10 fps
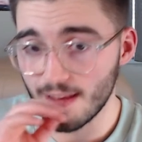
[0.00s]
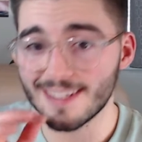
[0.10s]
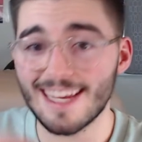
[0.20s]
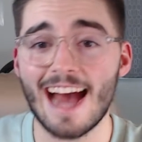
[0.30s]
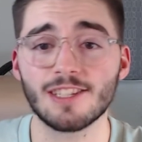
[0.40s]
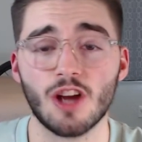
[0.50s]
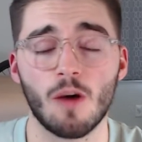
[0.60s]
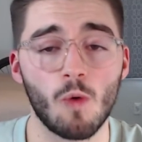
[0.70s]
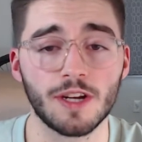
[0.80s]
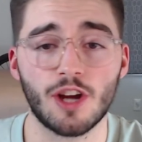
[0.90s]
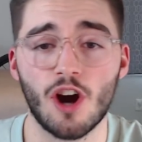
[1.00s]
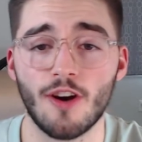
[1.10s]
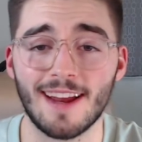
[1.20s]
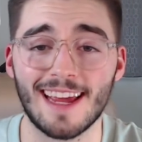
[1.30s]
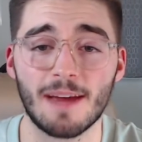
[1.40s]
task on one
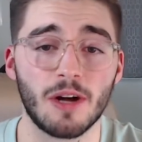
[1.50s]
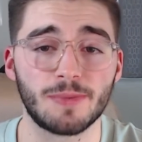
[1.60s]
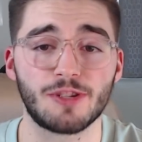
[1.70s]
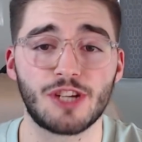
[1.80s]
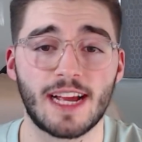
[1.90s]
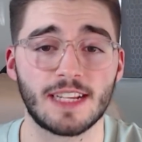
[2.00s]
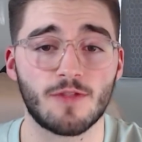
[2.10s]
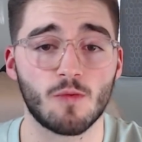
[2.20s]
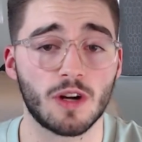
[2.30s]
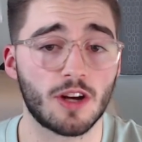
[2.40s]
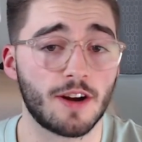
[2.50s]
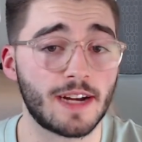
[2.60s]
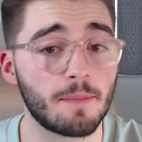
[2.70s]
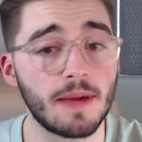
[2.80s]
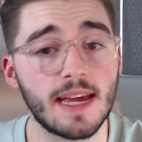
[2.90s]
card and get multiple checkouts for one card.
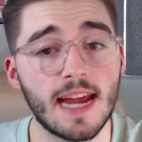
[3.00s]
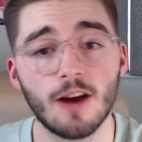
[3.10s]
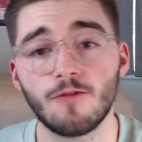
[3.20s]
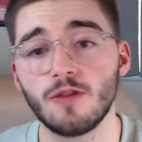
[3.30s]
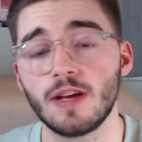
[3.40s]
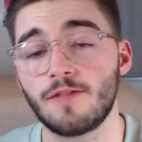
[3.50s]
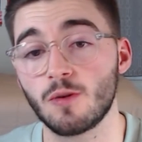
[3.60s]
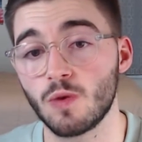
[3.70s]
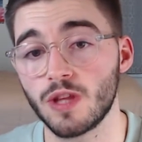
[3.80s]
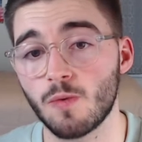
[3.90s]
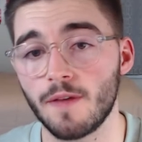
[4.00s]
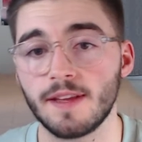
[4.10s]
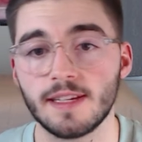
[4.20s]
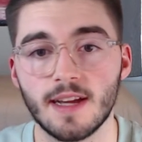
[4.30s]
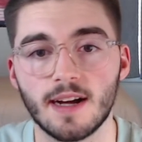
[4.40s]
Now be careful if you're really wanting
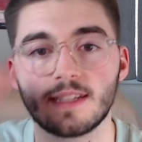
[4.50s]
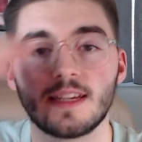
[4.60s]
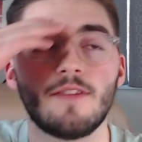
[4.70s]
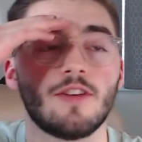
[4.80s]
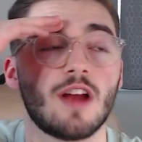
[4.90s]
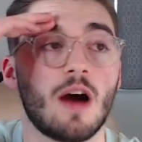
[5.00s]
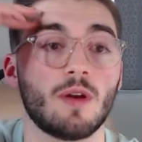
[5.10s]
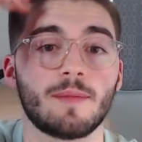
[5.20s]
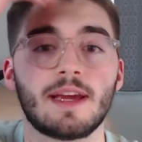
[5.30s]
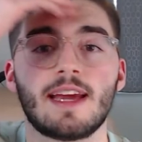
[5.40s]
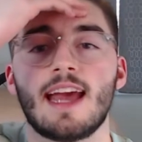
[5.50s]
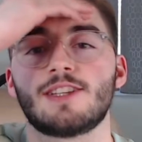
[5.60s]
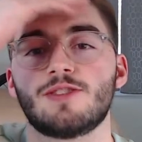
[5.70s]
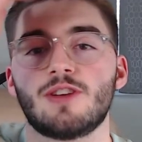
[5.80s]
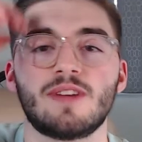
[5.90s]
these dunks. If you're not wanting to get
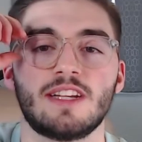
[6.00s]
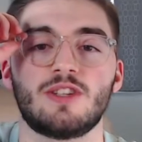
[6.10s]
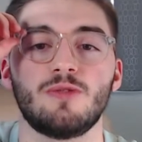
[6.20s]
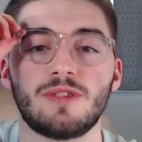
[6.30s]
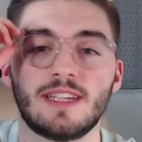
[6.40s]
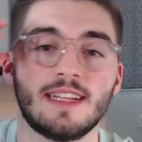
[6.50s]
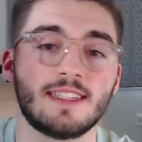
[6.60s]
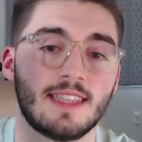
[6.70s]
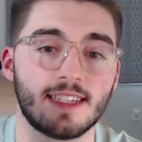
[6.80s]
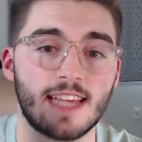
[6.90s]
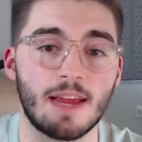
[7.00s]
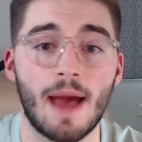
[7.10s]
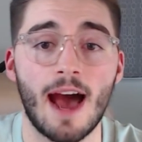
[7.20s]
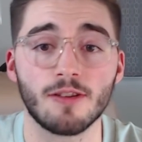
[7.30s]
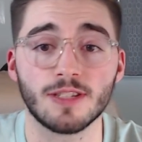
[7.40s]
canceled, don't get two sent to the same
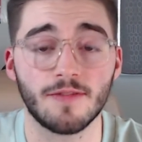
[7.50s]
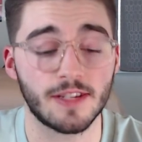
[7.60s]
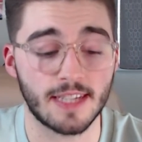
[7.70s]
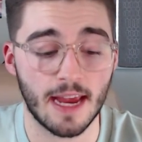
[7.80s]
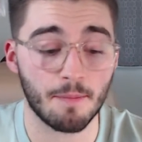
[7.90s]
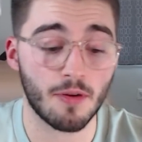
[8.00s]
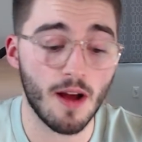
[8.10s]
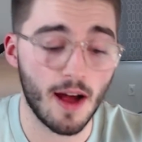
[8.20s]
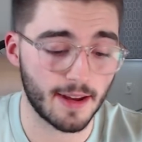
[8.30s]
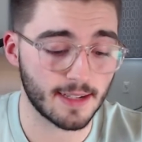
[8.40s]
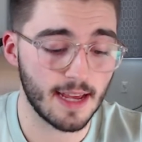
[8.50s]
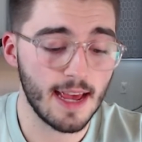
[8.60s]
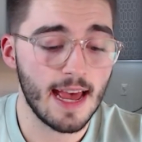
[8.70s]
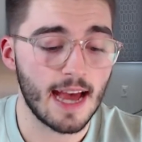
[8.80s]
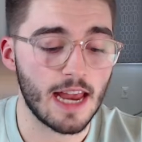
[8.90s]
house of the same product.
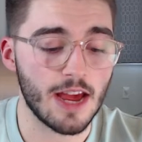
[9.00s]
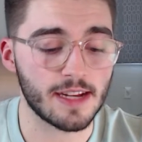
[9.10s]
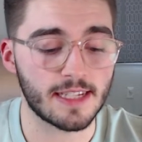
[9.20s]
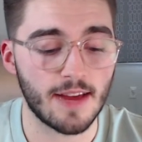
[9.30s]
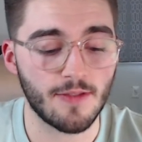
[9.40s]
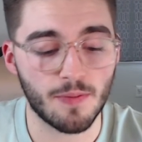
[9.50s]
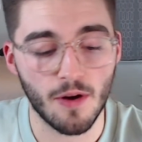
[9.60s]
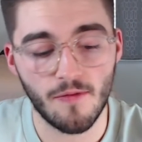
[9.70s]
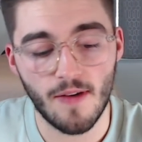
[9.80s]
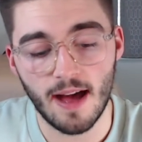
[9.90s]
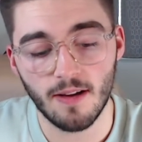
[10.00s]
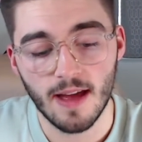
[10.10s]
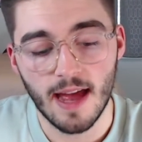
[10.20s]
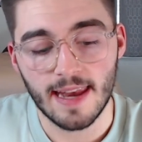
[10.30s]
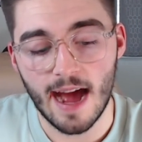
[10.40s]
And now you can save the
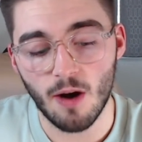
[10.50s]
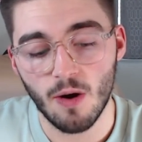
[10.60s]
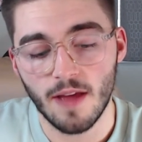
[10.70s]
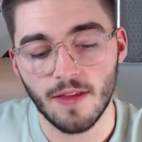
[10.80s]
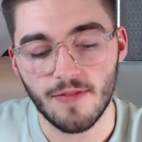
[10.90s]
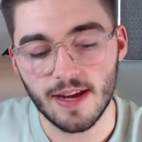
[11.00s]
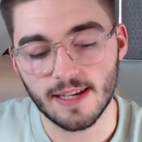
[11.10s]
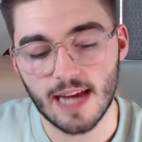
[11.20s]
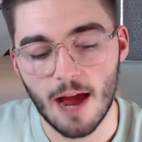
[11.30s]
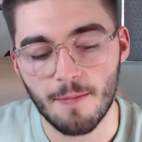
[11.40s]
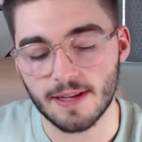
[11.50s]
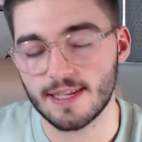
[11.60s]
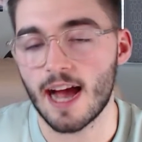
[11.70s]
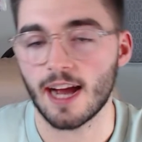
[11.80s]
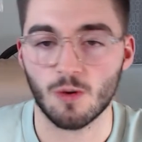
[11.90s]
profile. Now the Visa type, it's
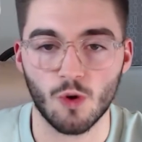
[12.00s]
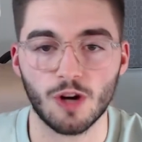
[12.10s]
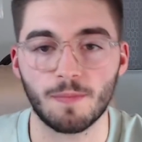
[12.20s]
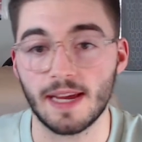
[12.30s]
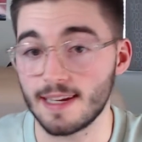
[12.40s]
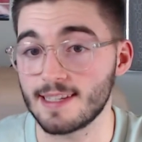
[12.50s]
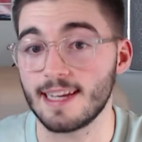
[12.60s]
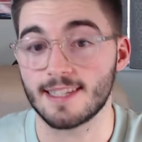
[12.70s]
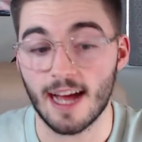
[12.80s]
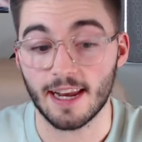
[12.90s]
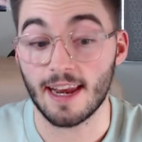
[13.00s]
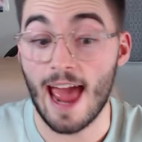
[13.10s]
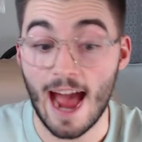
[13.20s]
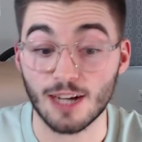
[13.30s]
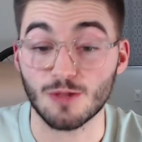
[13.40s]
not gonna work because it's not an
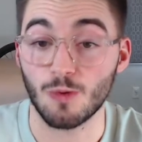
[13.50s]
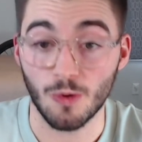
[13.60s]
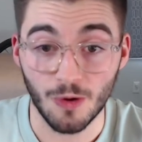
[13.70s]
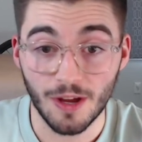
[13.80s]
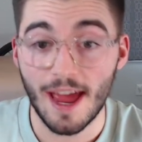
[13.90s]
actual